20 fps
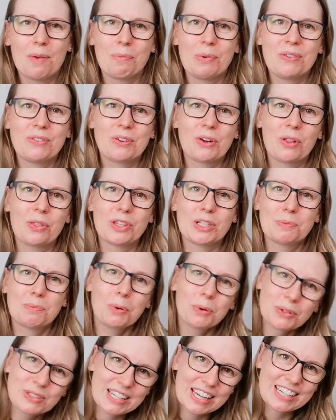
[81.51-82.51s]
we've got the
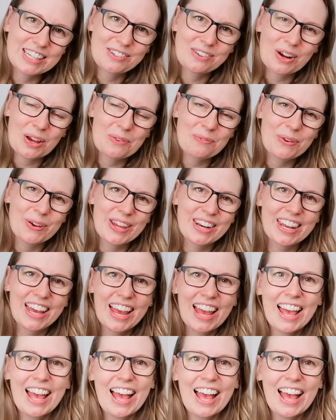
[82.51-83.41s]
sports centre open.